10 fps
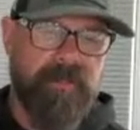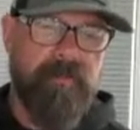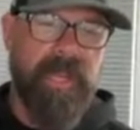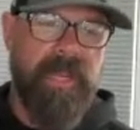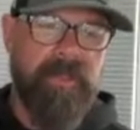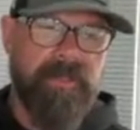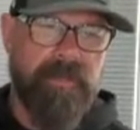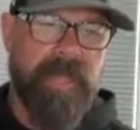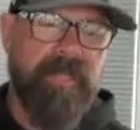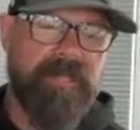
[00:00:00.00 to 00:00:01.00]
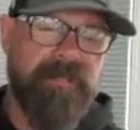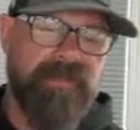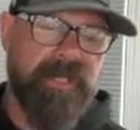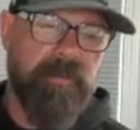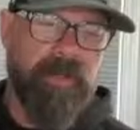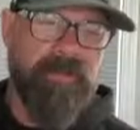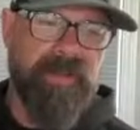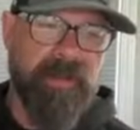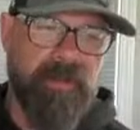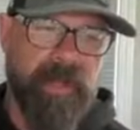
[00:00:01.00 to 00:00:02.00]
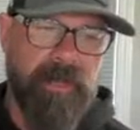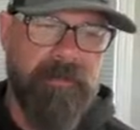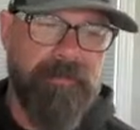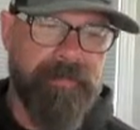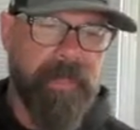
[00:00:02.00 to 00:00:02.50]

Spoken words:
pain, some activity works very well.